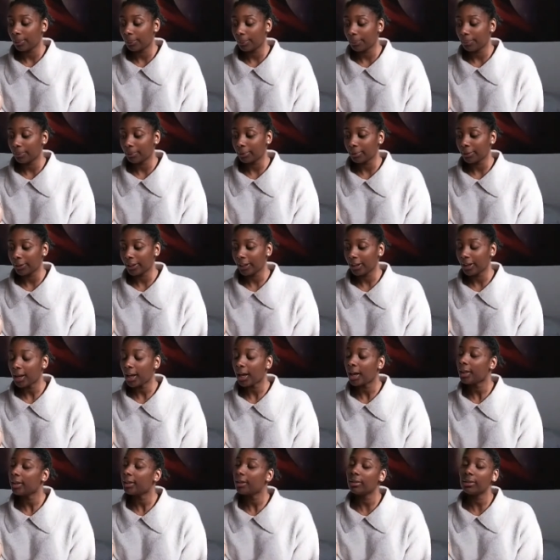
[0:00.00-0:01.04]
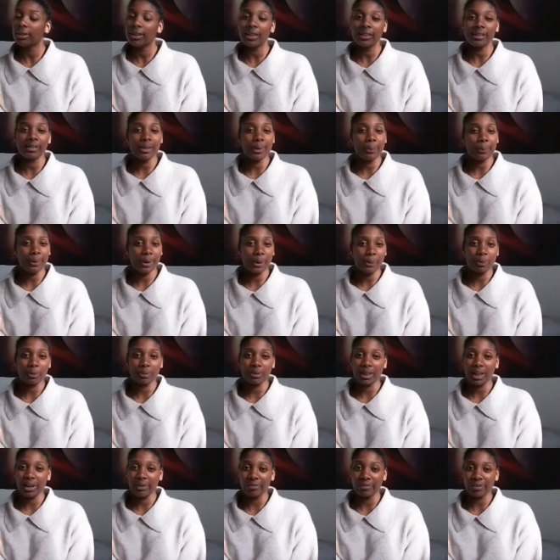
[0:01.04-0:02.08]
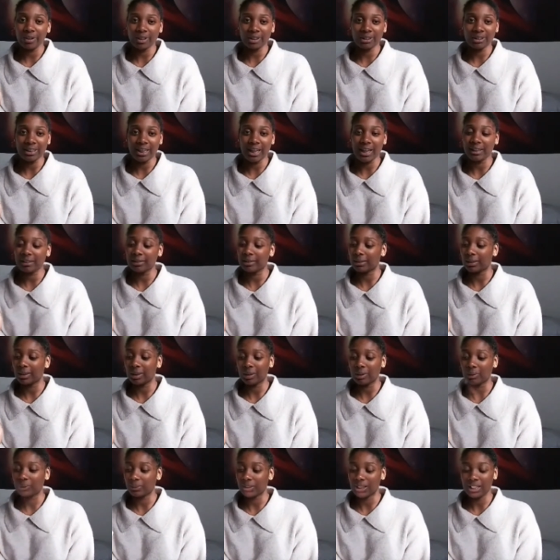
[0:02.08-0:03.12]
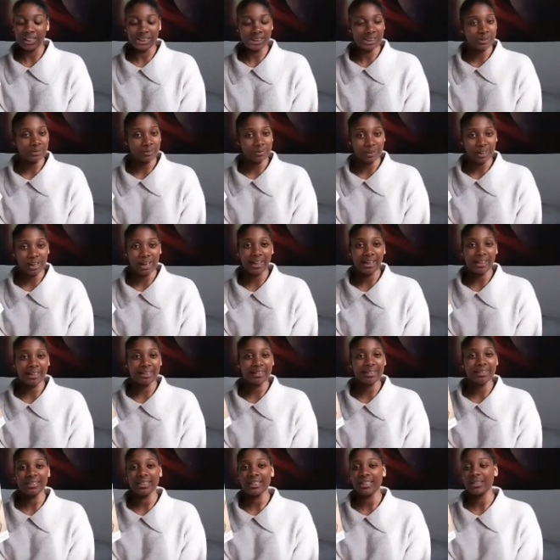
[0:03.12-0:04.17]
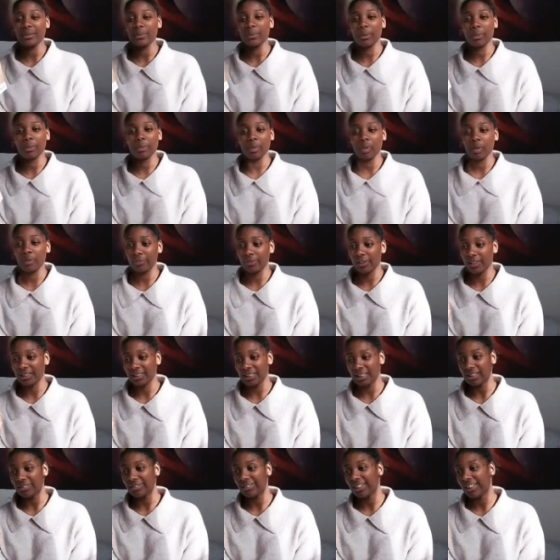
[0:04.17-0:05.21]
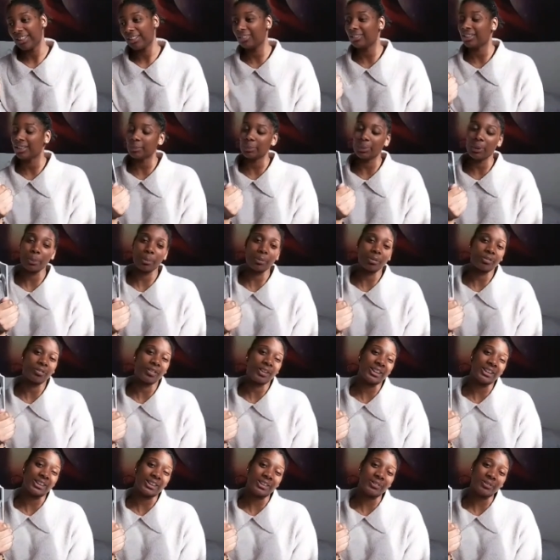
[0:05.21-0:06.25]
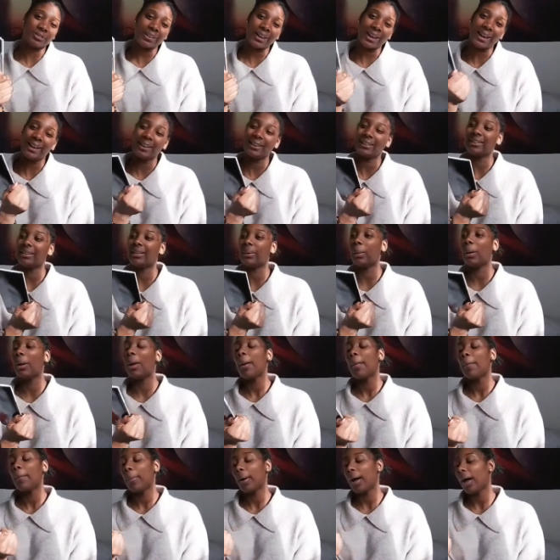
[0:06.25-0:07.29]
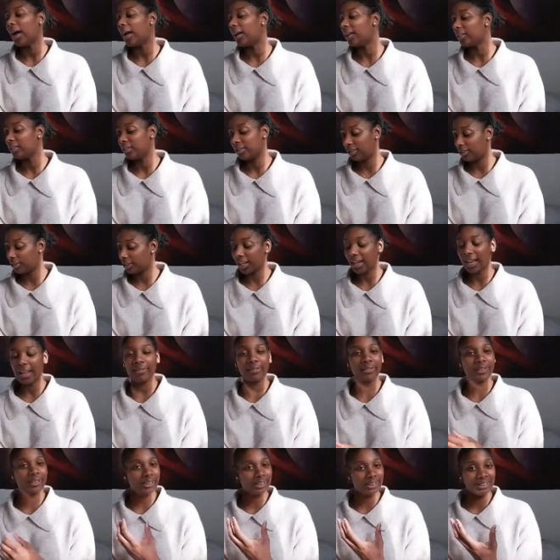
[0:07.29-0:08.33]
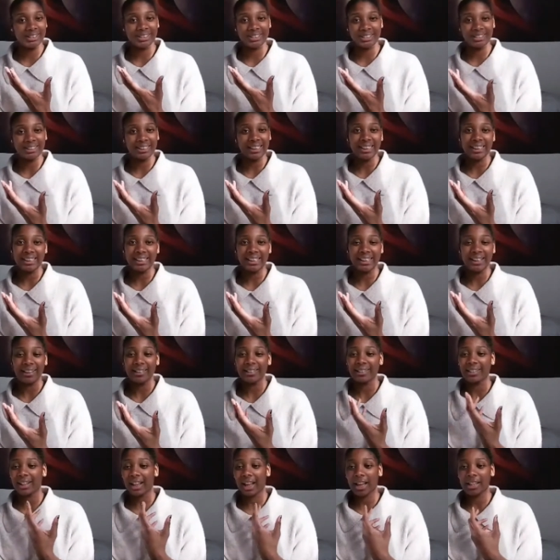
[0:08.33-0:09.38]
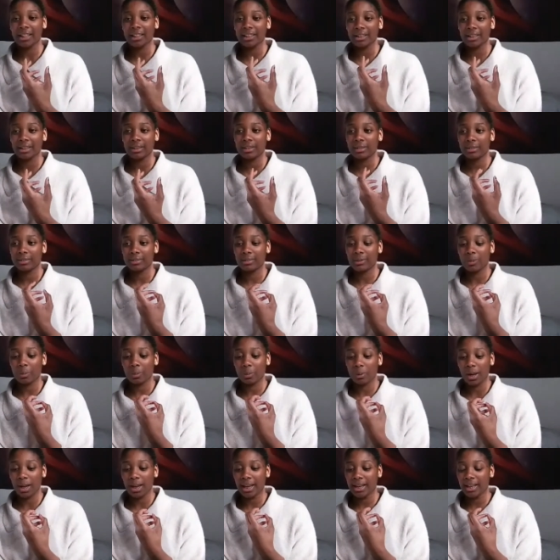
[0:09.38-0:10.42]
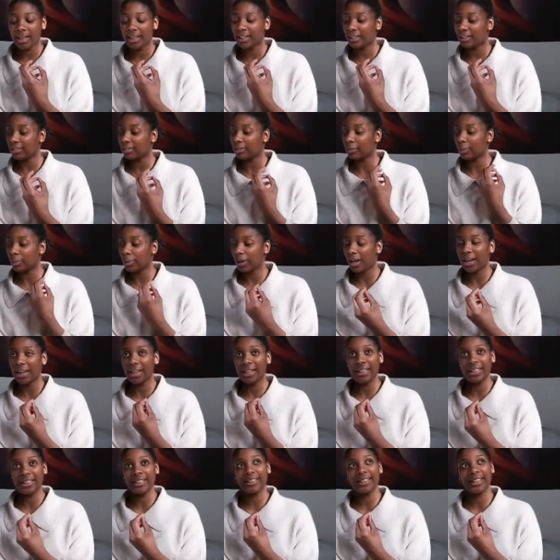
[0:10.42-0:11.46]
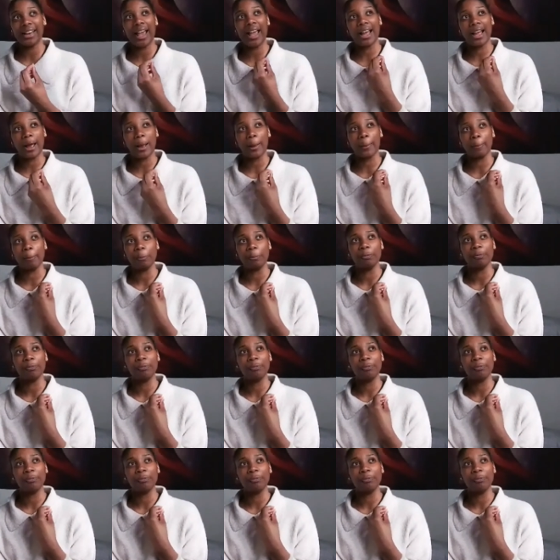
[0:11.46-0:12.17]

boy, I know there's some people that feels like it's fake. There's people who think it's real. There's people who think it's fake. But the evidence is here. Like the way that,